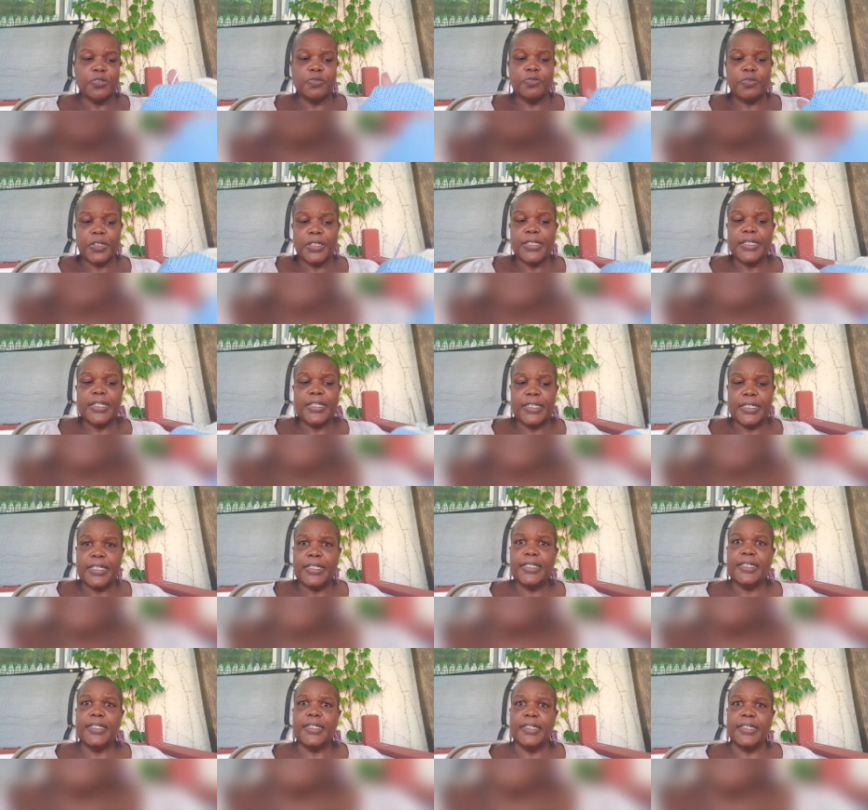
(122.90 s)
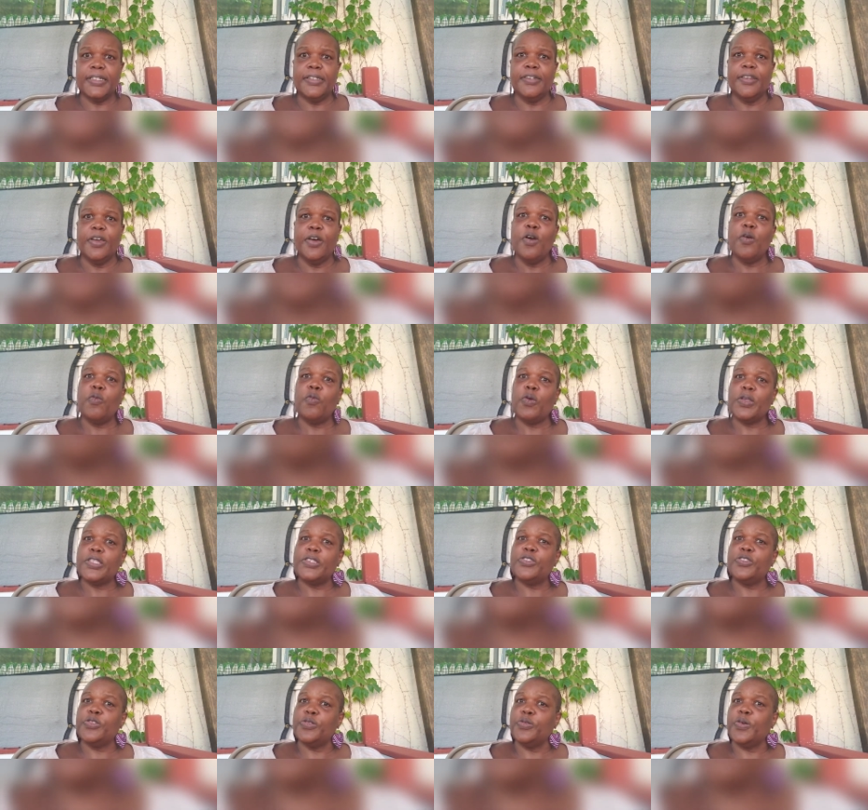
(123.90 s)
you really needed
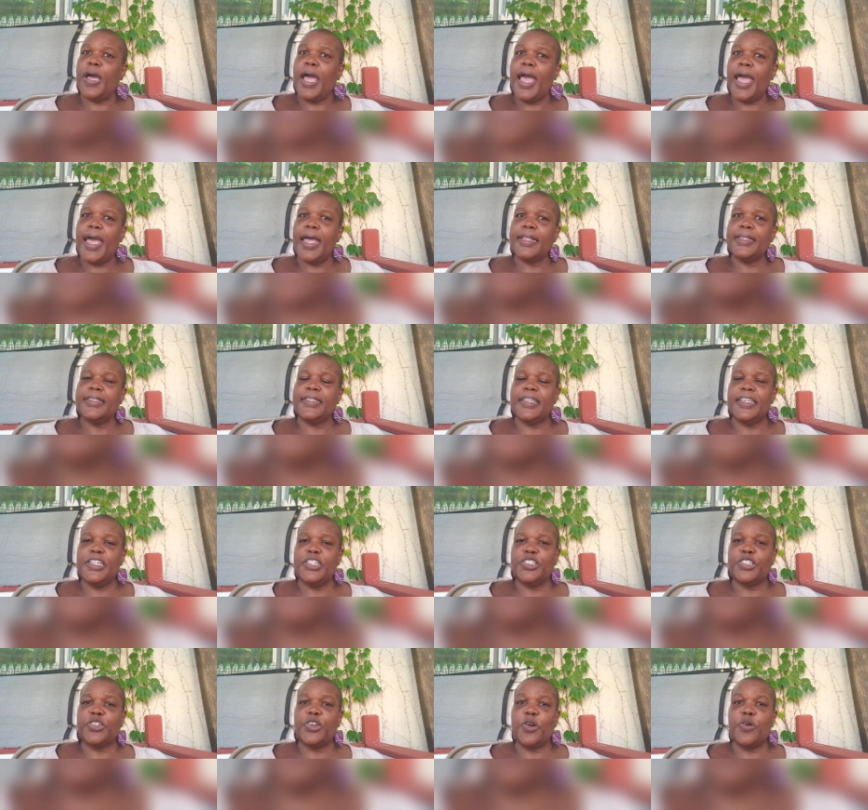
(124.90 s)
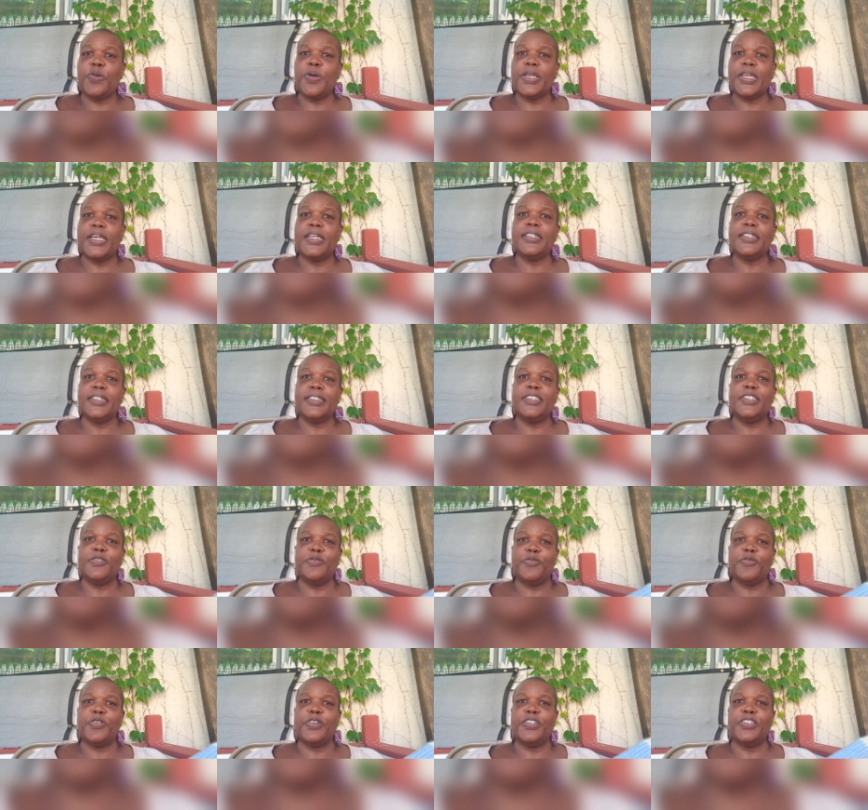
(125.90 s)
was two hats, each going in a
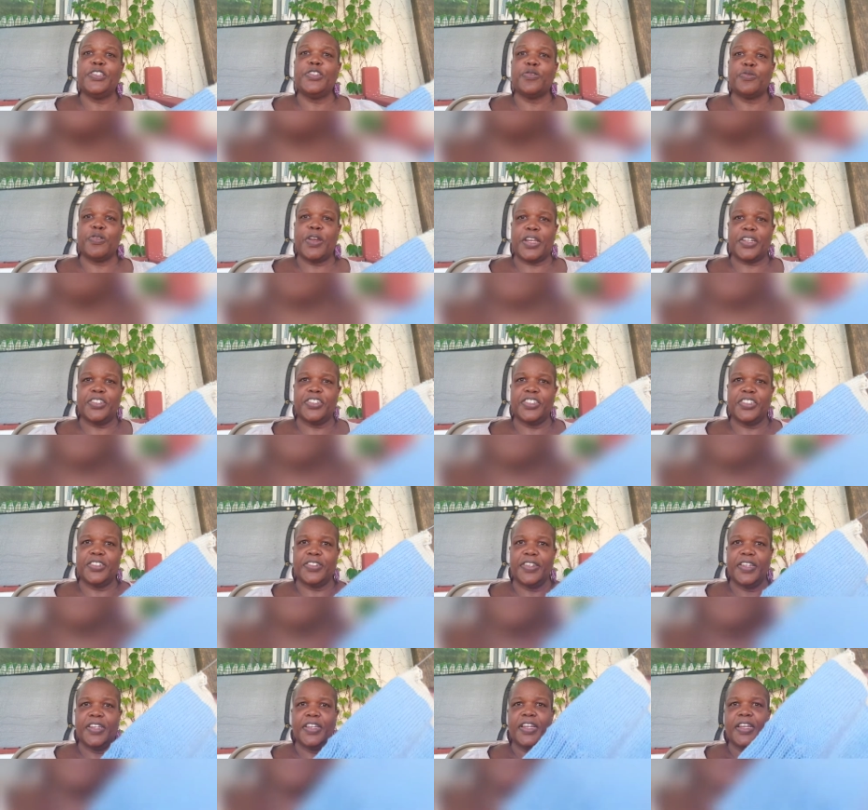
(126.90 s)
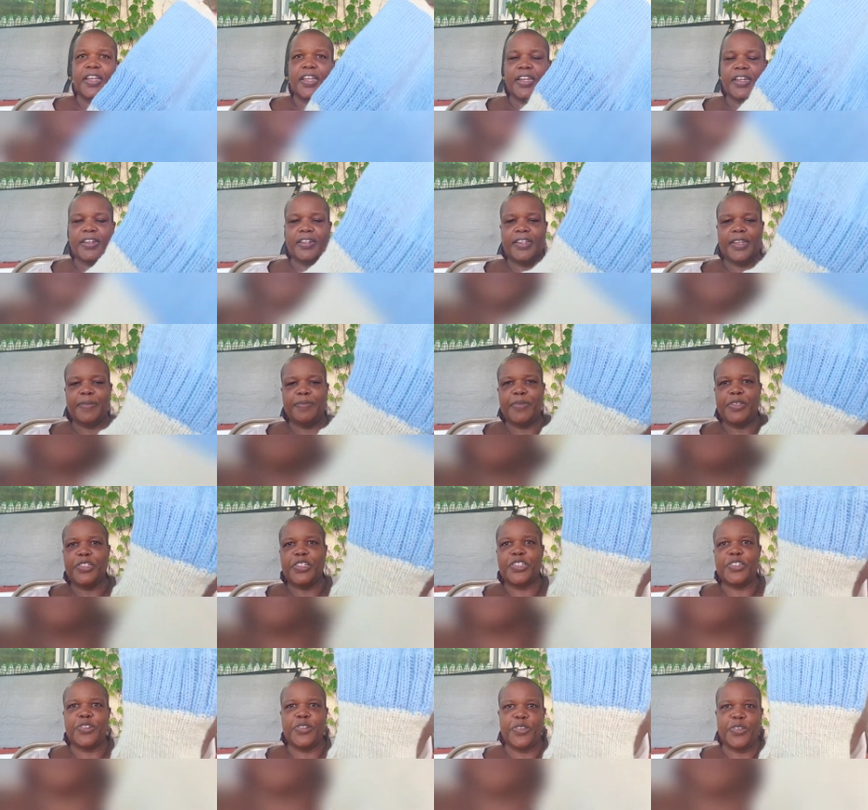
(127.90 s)
different direction. Here, let me
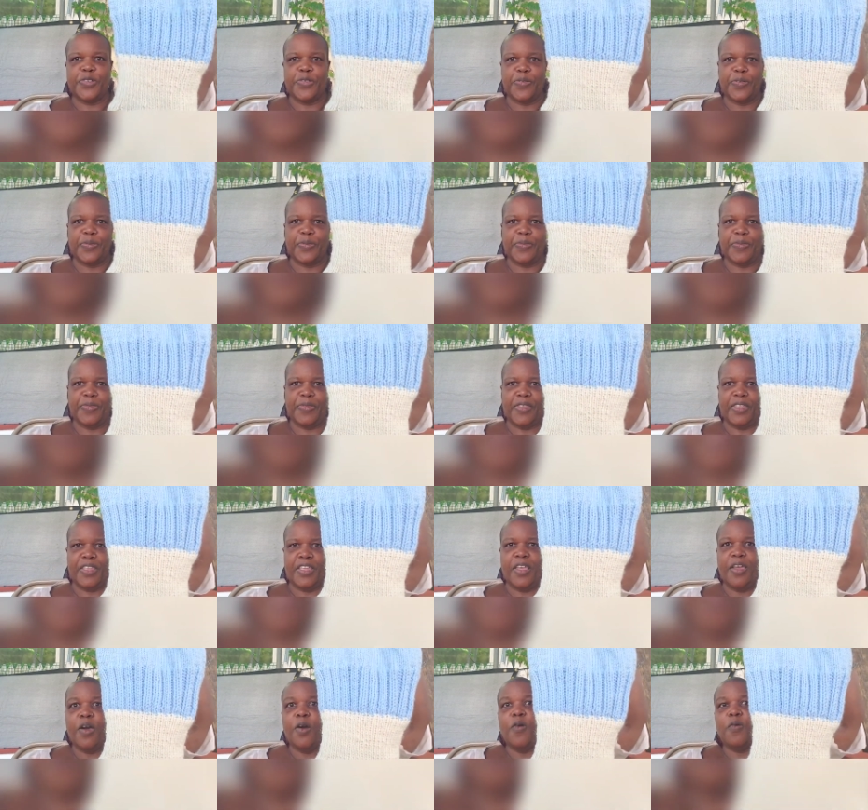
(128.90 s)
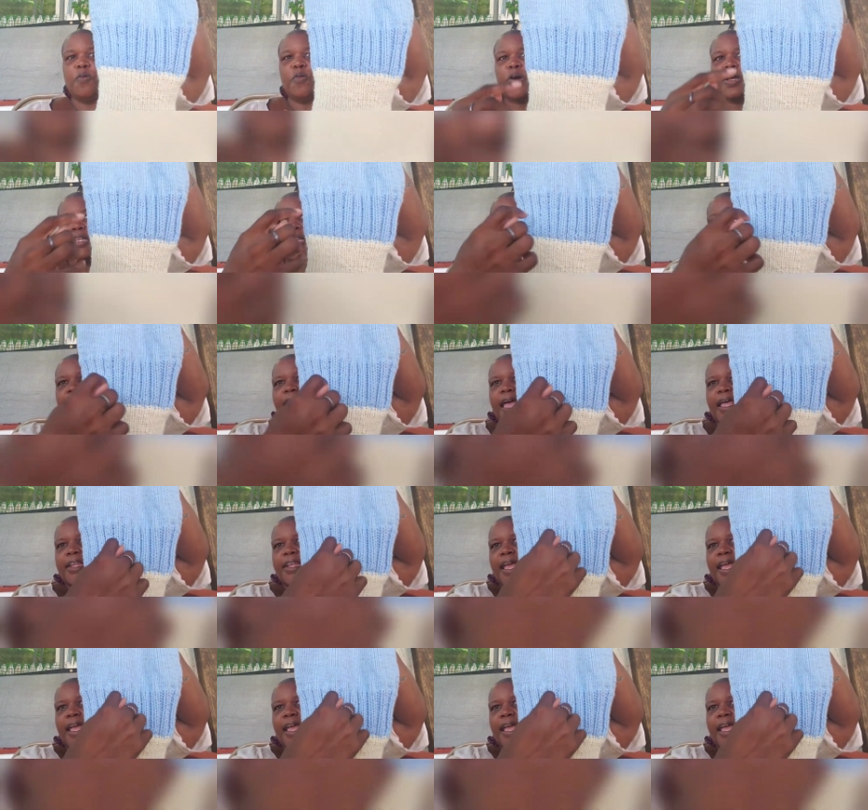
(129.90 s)
show you. One hat